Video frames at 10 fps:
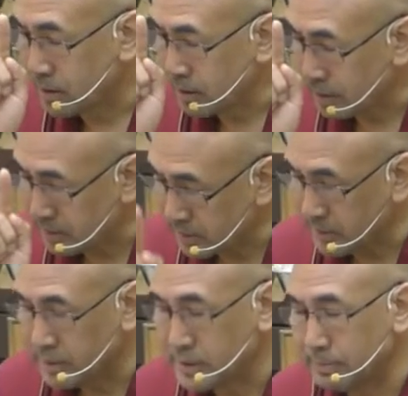Ethical
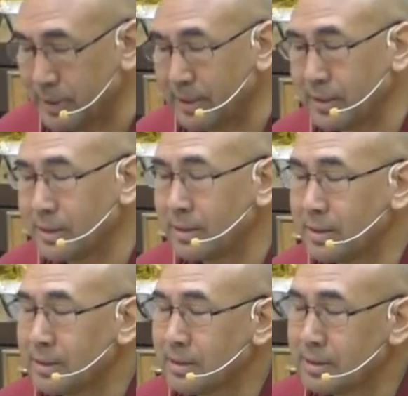discipline,
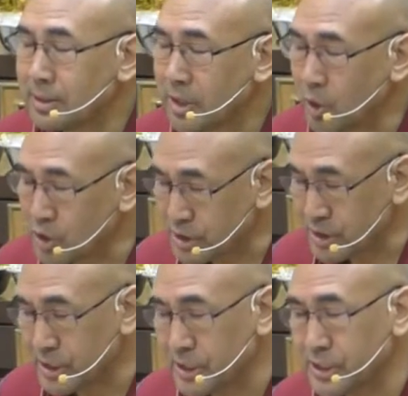
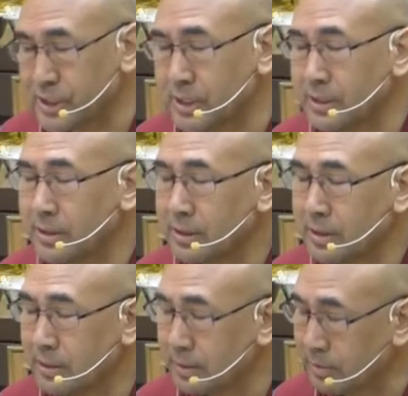concentration,
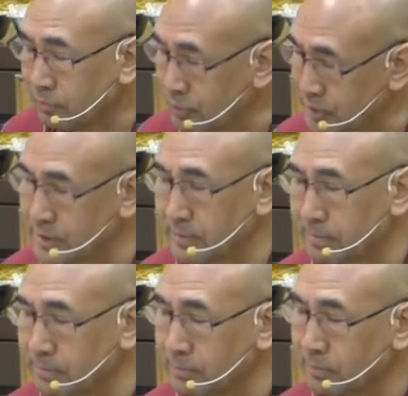
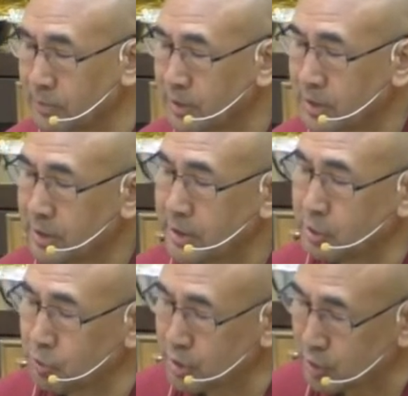wisdom. In
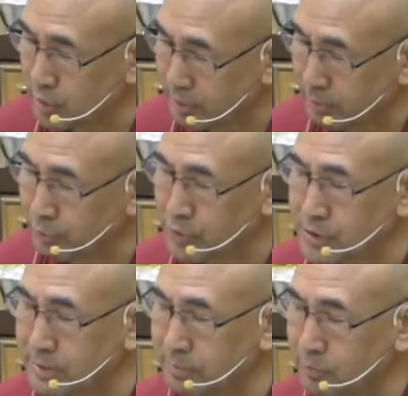order to have a
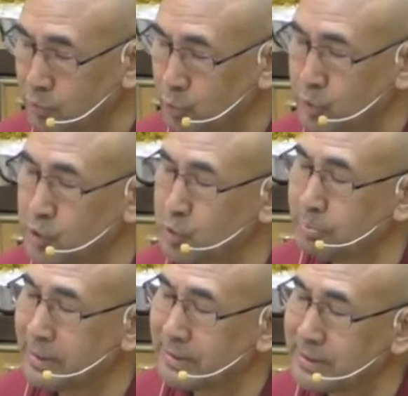wisdom, we need to
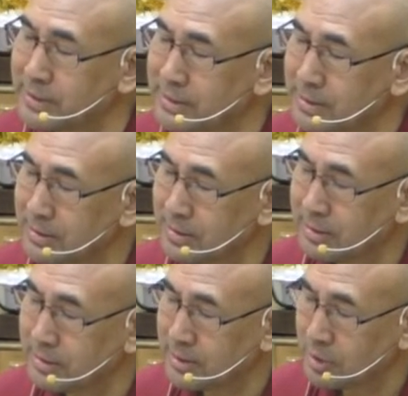practice
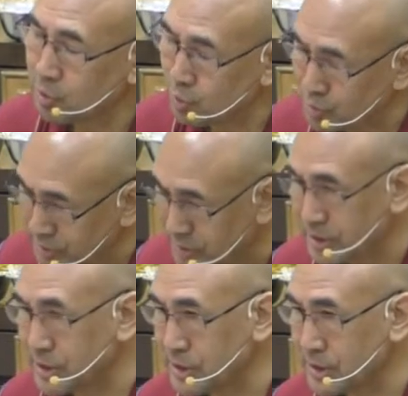
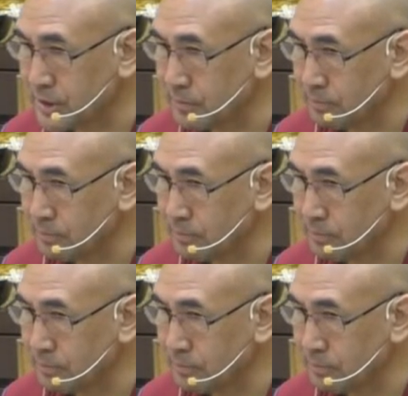concentration.